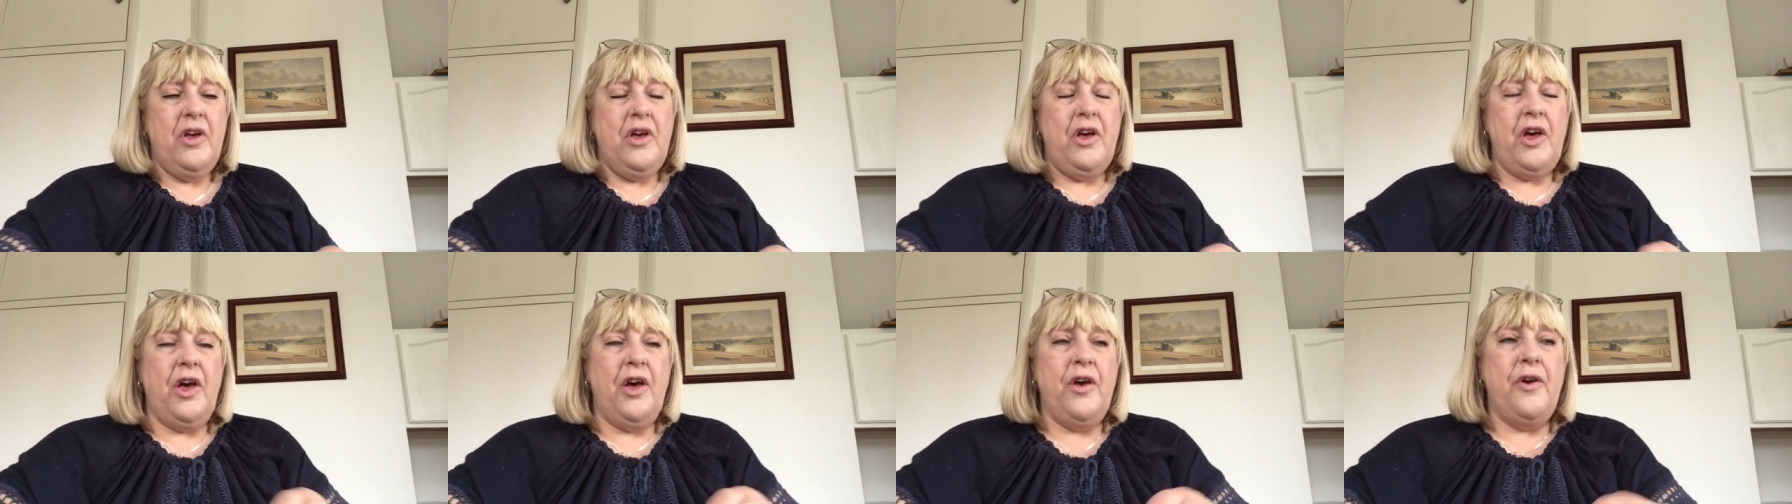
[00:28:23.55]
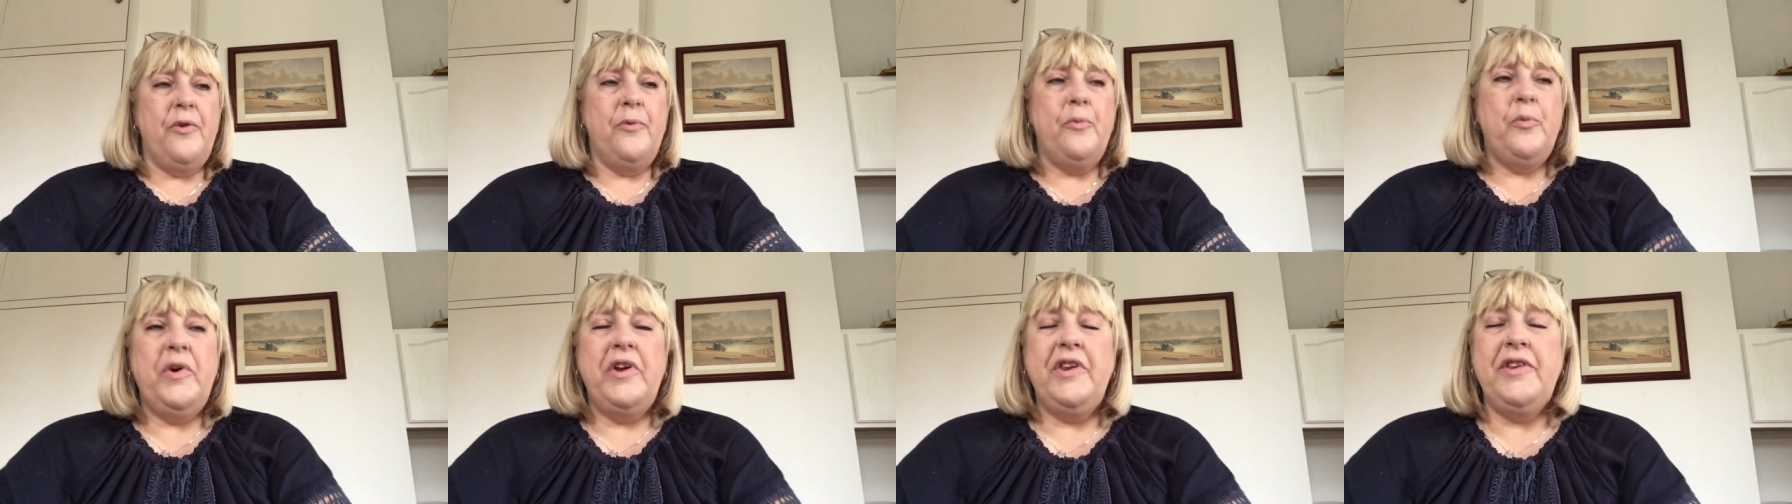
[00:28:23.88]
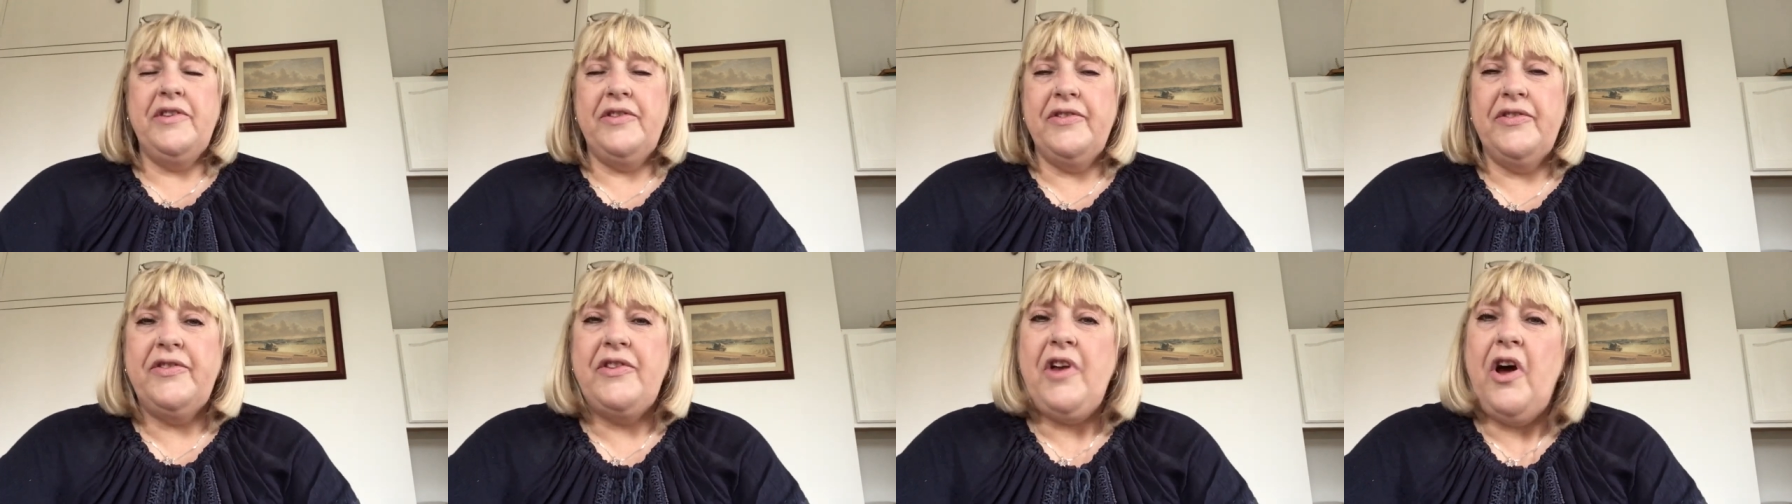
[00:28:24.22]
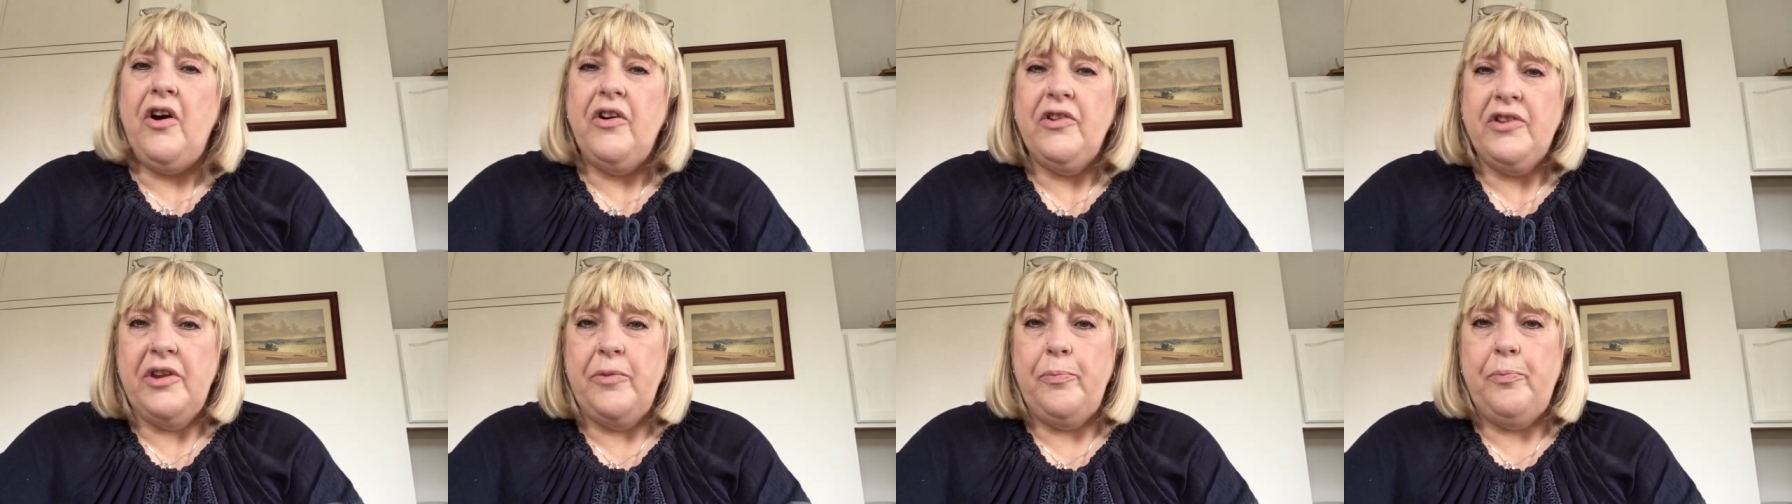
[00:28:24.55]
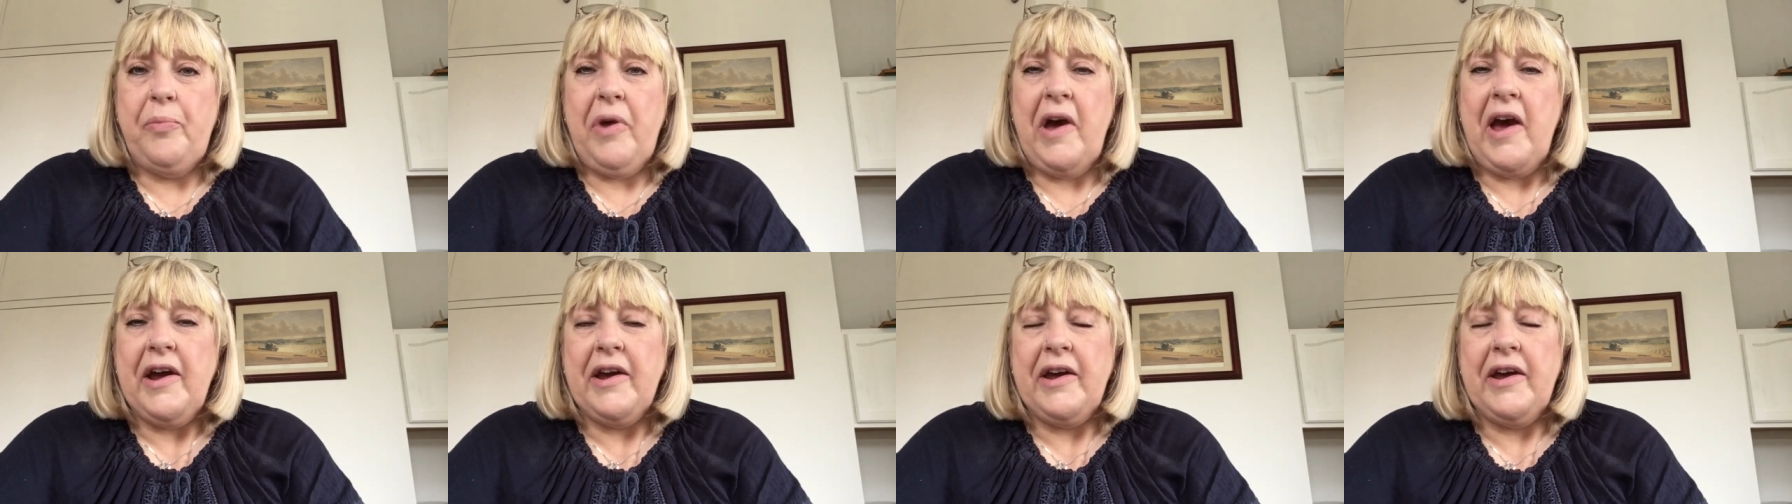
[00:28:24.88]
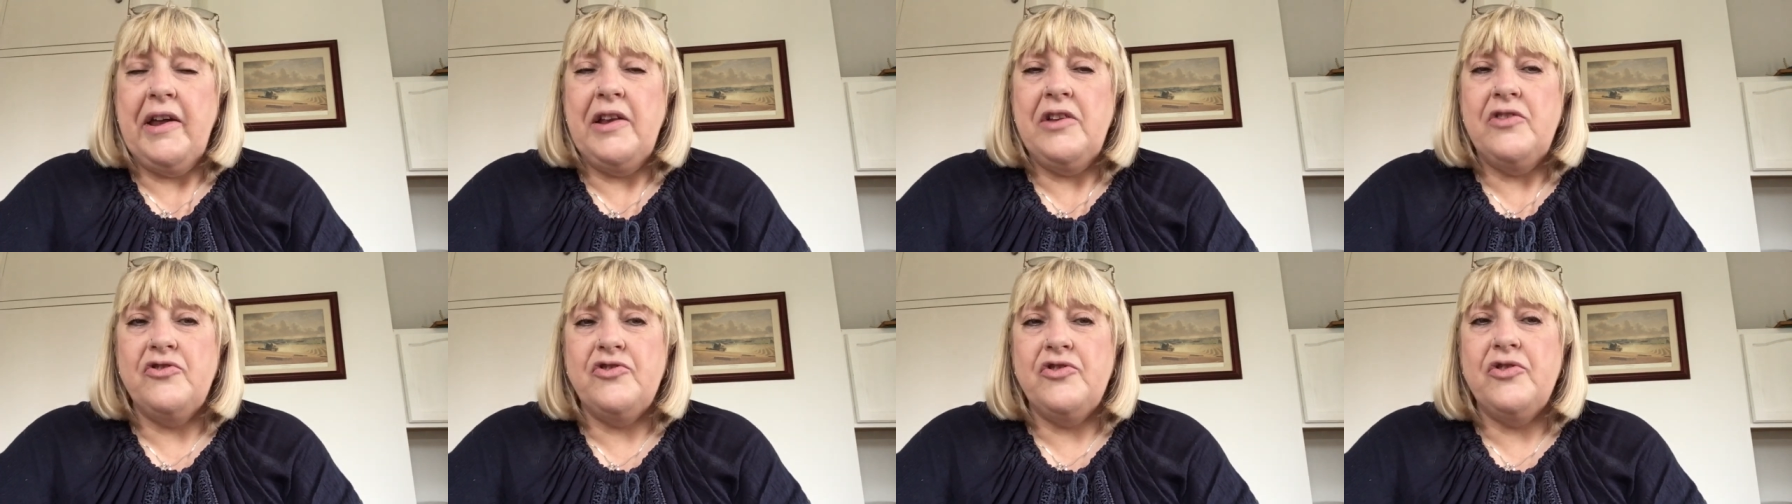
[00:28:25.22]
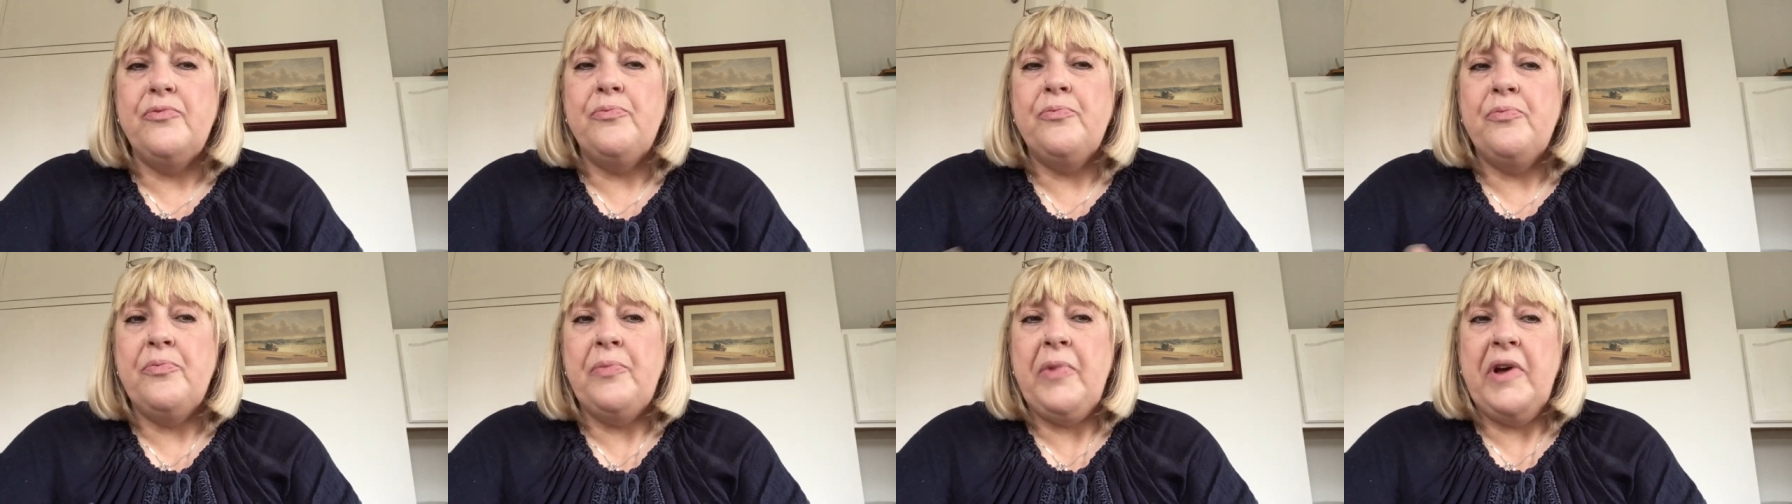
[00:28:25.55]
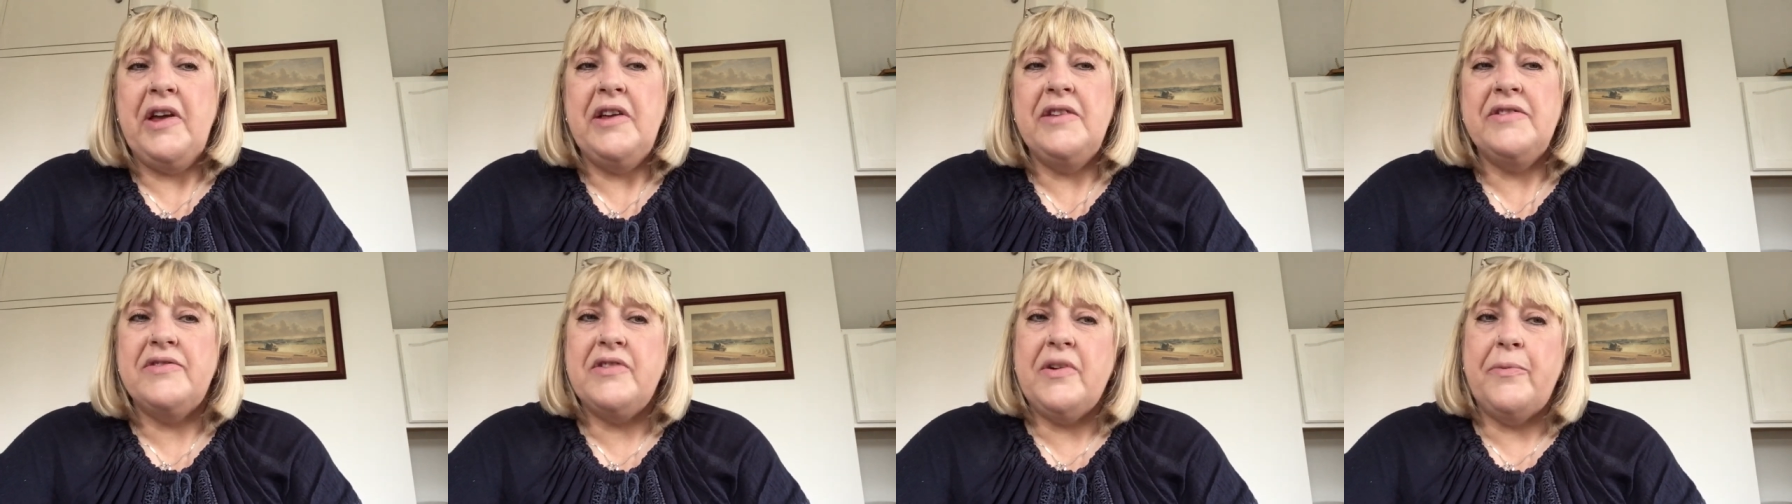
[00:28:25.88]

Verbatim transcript: uh, we'd started packing some bits.